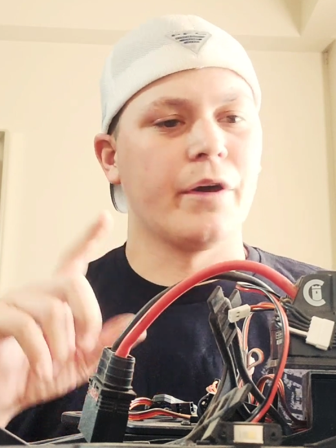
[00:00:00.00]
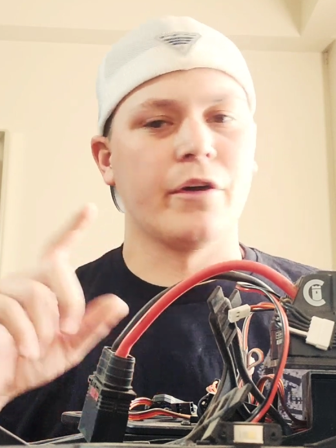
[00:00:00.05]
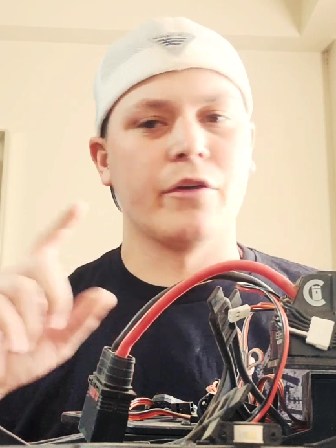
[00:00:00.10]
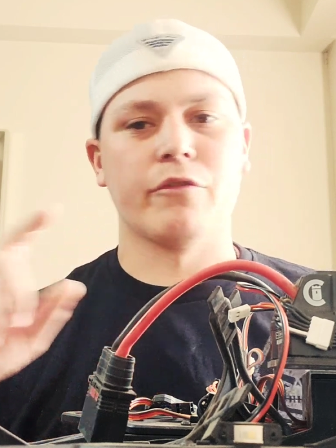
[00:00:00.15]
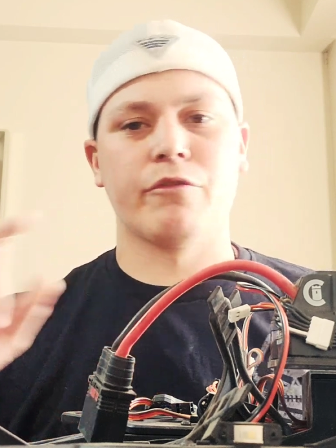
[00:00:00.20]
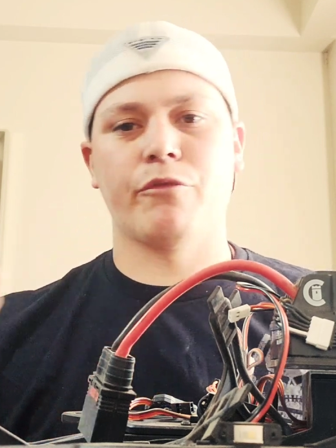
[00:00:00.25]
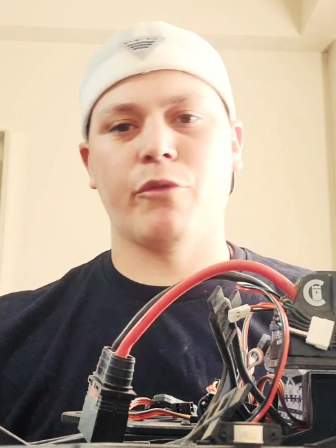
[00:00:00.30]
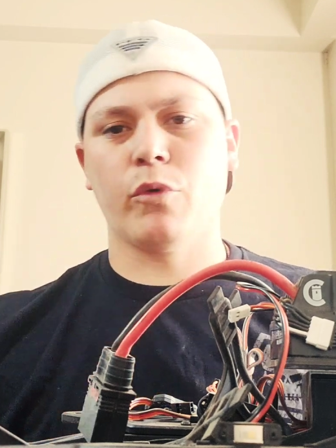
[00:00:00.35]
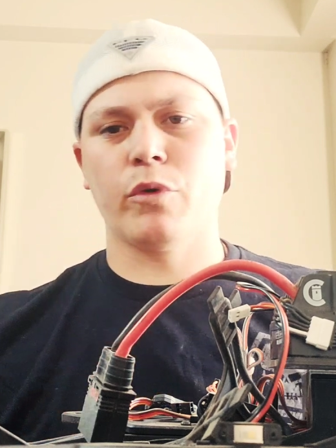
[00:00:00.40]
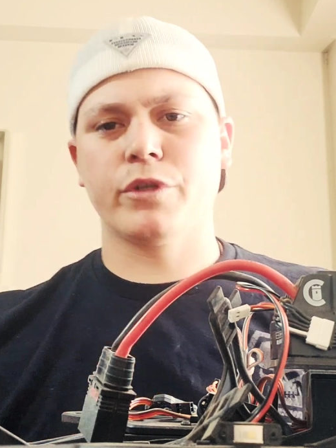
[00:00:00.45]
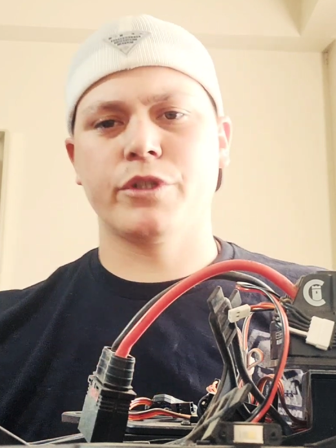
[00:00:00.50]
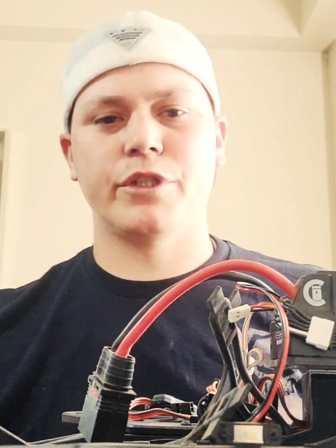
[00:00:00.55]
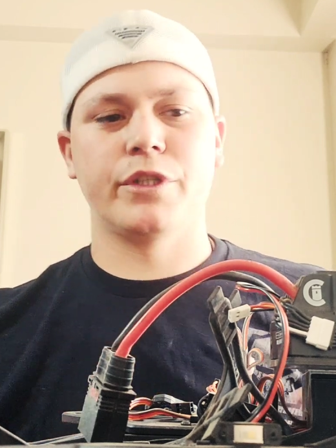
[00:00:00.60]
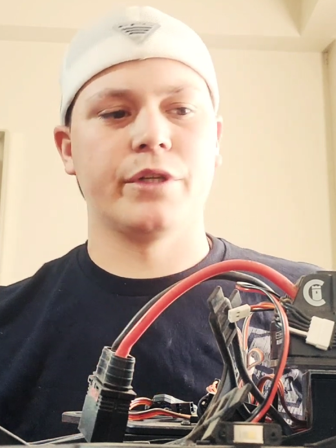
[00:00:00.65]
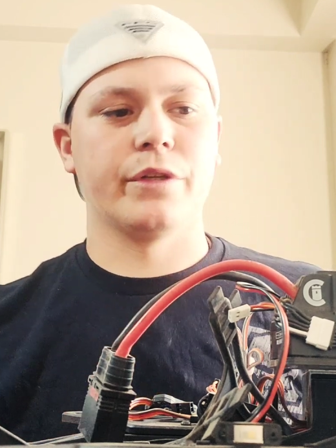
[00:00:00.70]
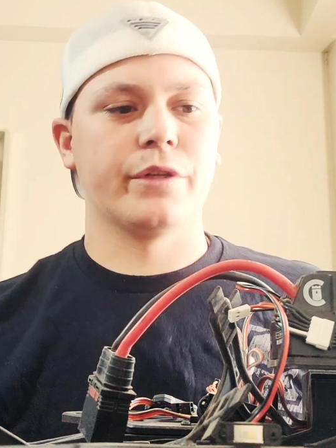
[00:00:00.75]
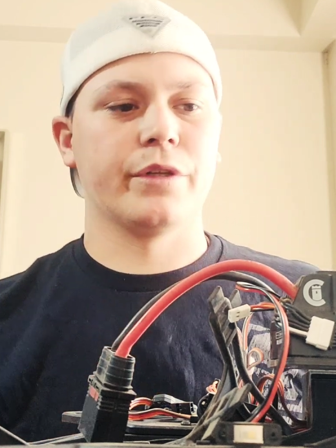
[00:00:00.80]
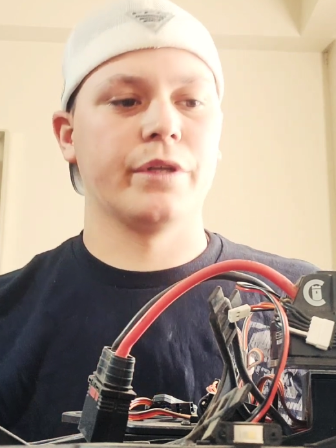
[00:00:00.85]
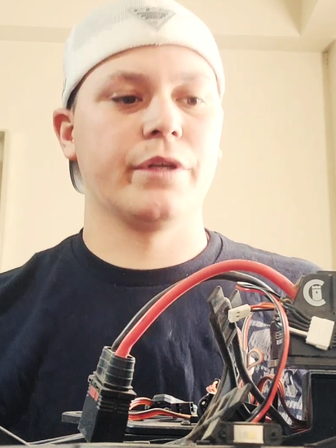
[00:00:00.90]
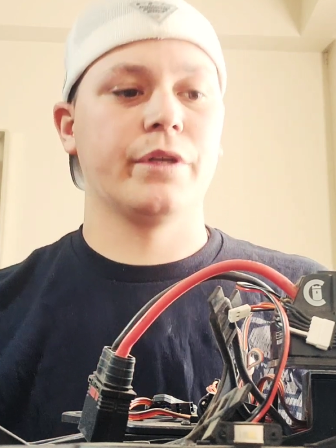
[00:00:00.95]

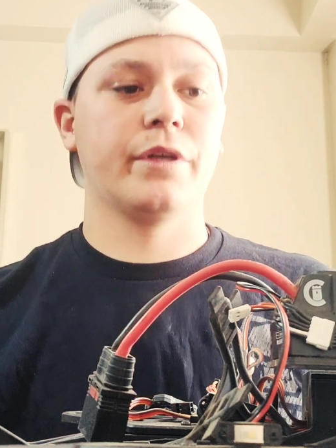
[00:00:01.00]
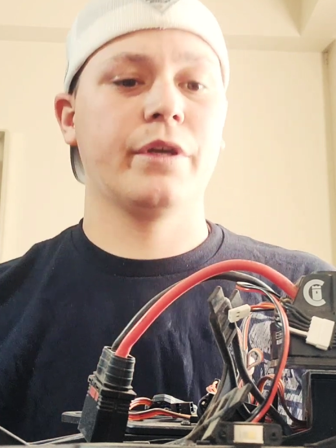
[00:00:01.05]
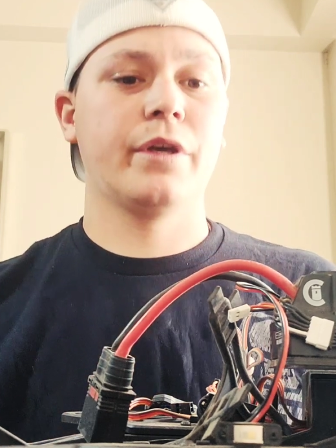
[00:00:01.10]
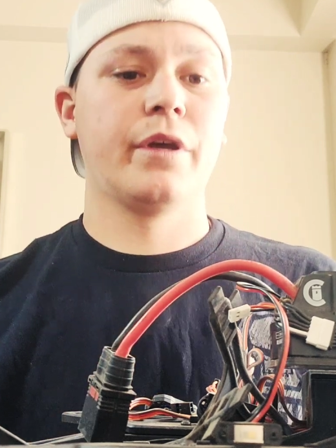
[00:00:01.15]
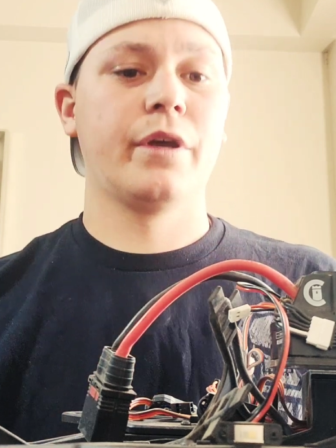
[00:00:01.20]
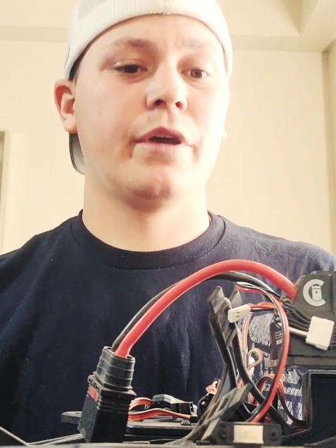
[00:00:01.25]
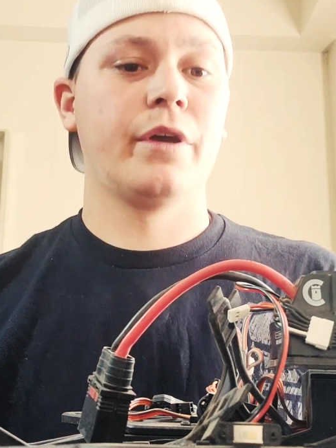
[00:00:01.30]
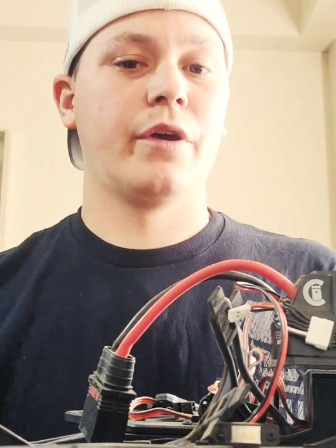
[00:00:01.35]
unfortunately,